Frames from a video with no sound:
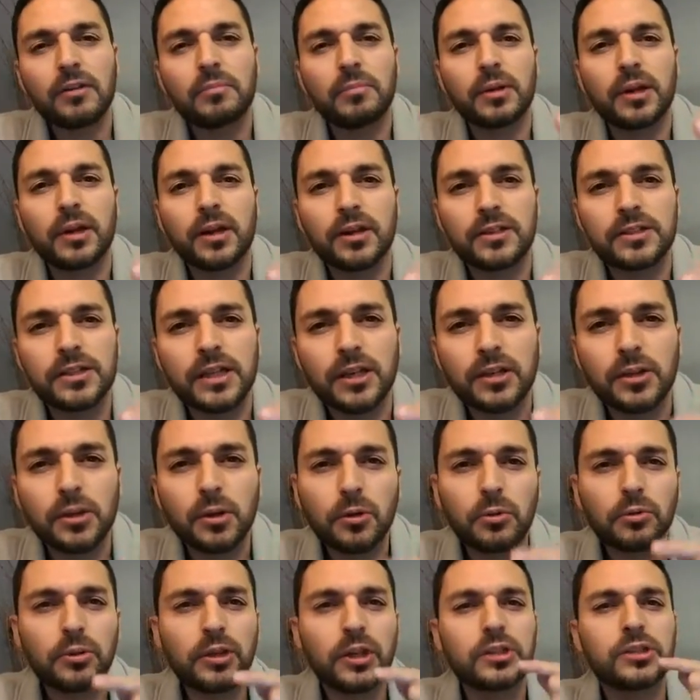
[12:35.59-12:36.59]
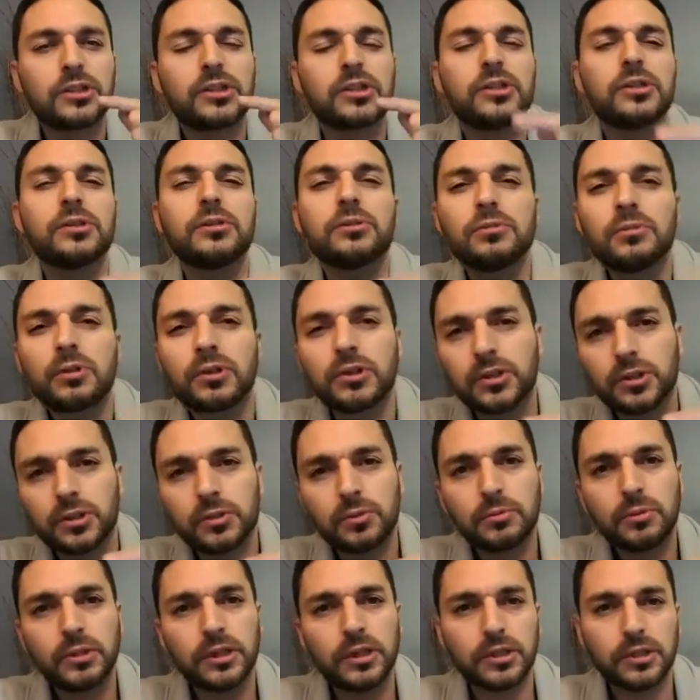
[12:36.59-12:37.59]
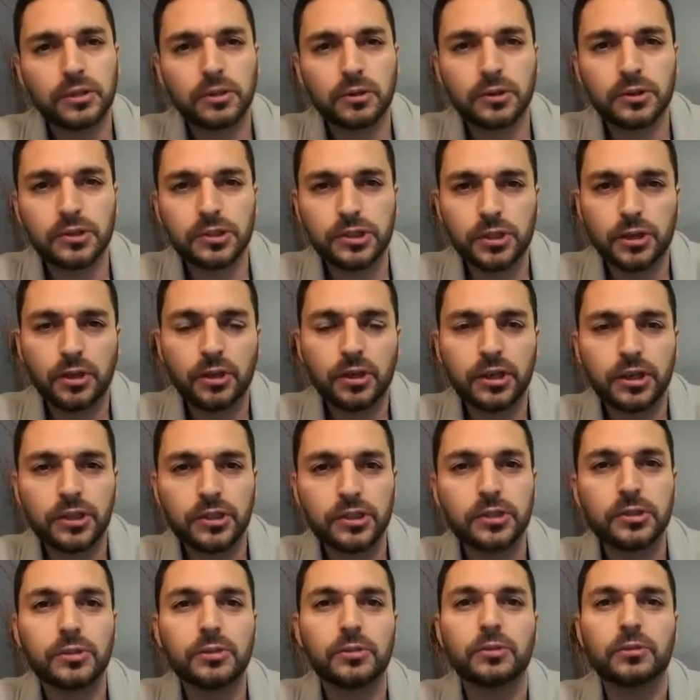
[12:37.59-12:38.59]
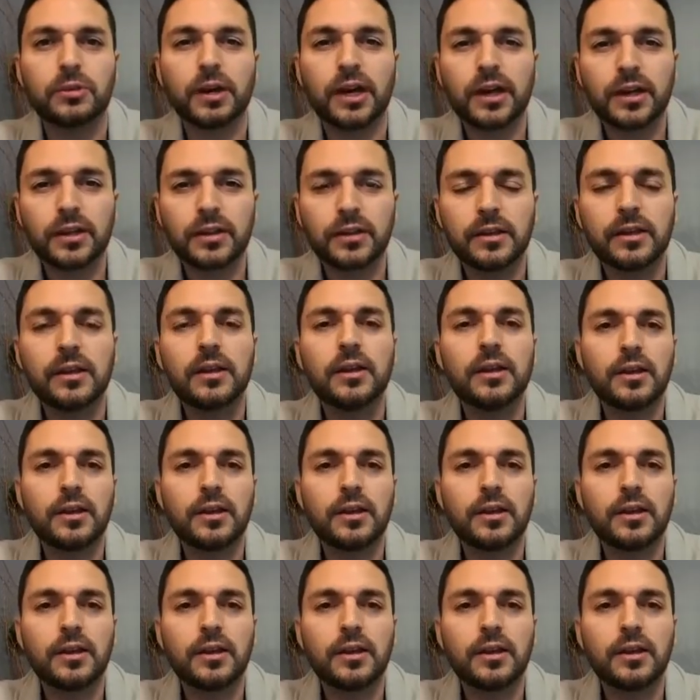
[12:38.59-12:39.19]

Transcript: because I know that you are doing your journey too, right,